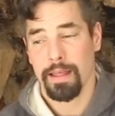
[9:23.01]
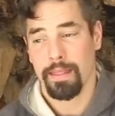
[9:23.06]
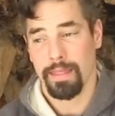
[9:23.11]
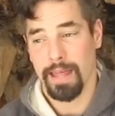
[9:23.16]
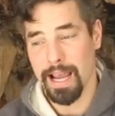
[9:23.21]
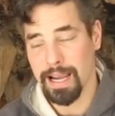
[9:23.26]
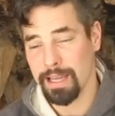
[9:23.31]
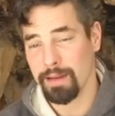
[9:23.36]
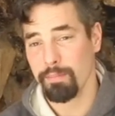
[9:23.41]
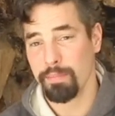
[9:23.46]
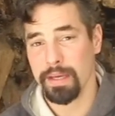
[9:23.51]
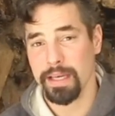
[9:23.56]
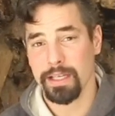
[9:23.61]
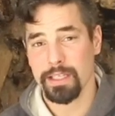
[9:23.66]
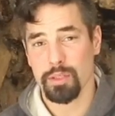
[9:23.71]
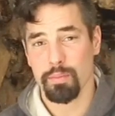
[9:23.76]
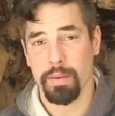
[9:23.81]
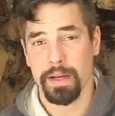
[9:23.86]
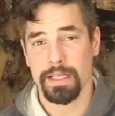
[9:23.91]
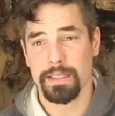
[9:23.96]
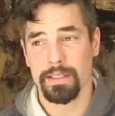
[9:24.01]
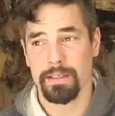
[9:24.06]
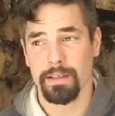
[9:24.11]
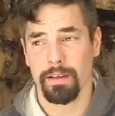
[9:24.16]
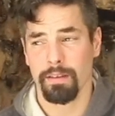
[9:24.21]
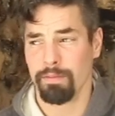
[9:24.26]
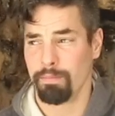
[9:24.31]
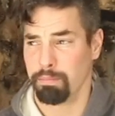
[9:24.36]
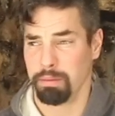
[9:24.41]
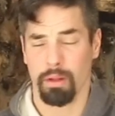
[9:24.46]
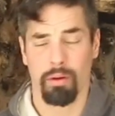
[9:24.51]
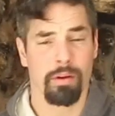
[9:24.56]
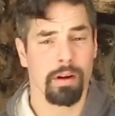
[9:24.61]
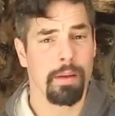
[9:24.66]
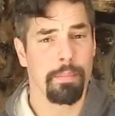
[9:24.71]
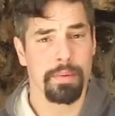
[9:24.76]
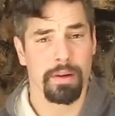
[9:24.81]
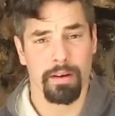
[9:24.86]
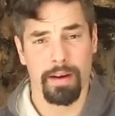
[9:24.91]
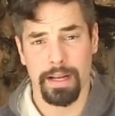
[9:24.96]
that can be expensive. Blowing
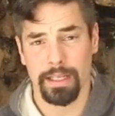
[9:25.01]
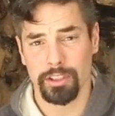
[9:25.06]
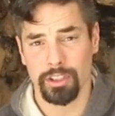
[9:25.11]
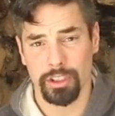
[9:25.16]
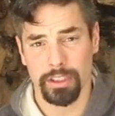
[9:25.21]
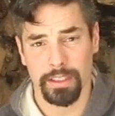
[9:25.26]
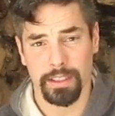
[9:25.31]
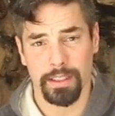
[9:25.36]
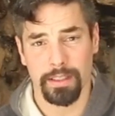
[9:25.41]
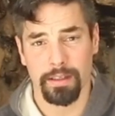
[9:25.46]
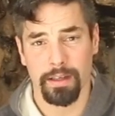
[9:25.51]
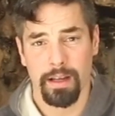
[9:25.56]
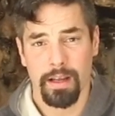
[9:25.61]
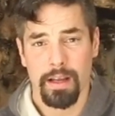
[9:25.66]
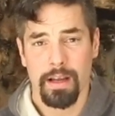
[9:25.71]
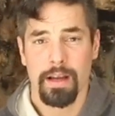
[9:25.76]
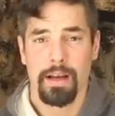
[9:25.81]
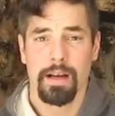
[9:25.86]
up your engine,